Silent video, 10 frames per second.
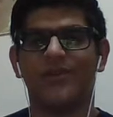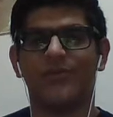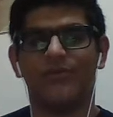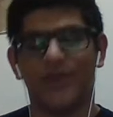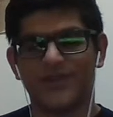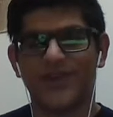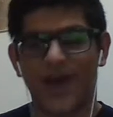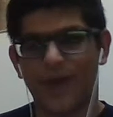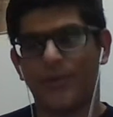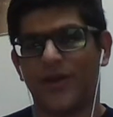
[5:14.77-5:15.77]
what
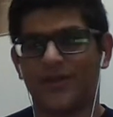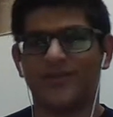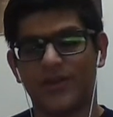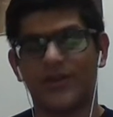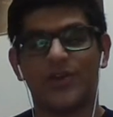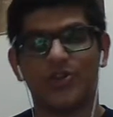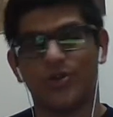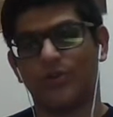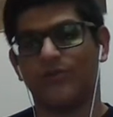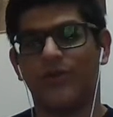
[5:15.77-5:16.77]
happened. They
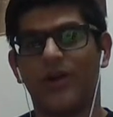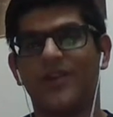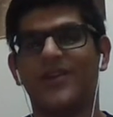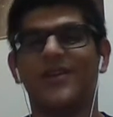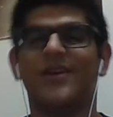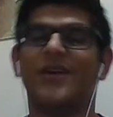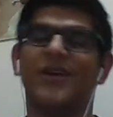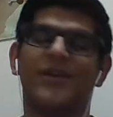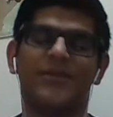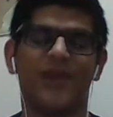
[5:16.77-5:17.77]
showed Wally.
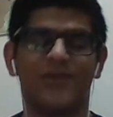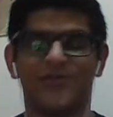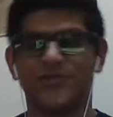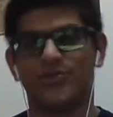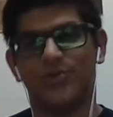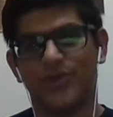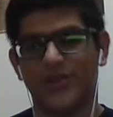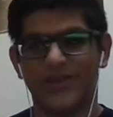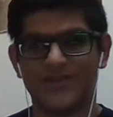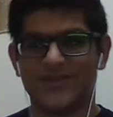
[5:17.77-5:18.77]
That was
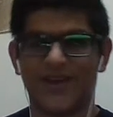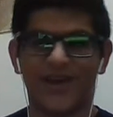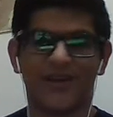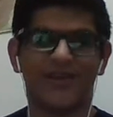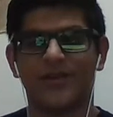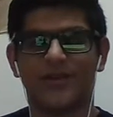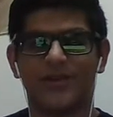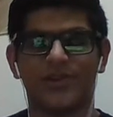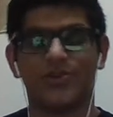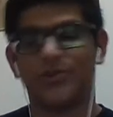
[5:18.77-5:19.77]
really sad.
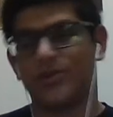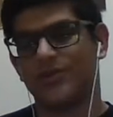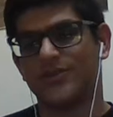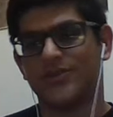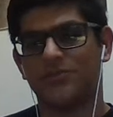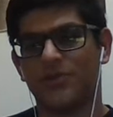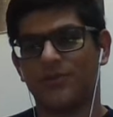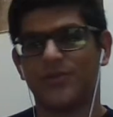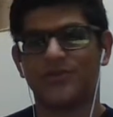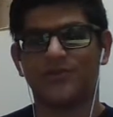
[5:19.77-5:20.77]
They showed all the team
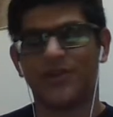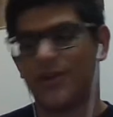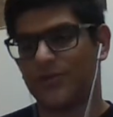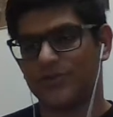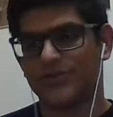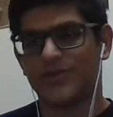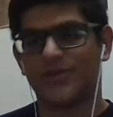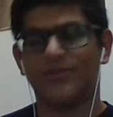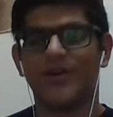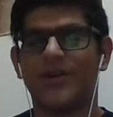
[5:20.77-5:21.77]
members what happened to
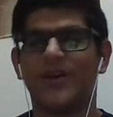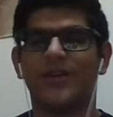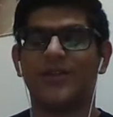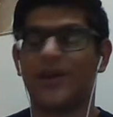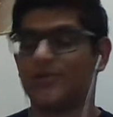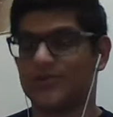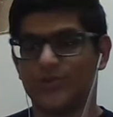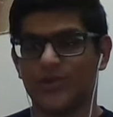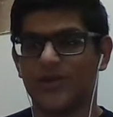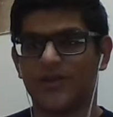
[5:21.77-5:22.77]
them. That was
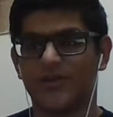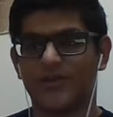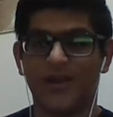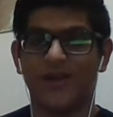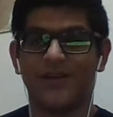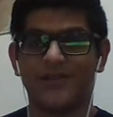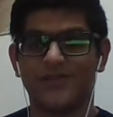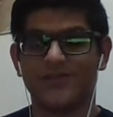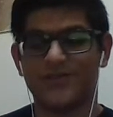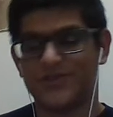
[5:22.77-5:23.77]
really good.
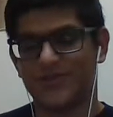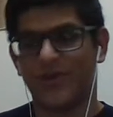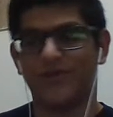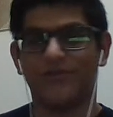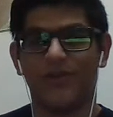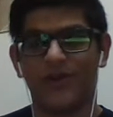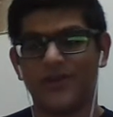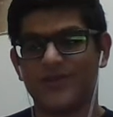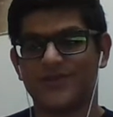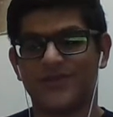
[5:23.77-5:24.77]
Cisco and
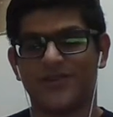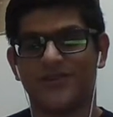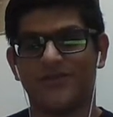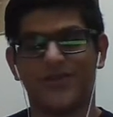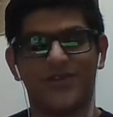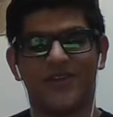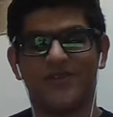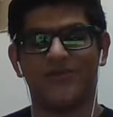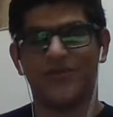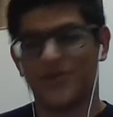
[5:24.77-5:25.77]
Wally's were the
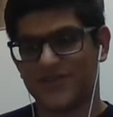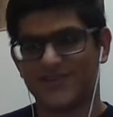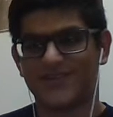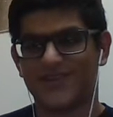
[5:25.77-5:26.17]
worst.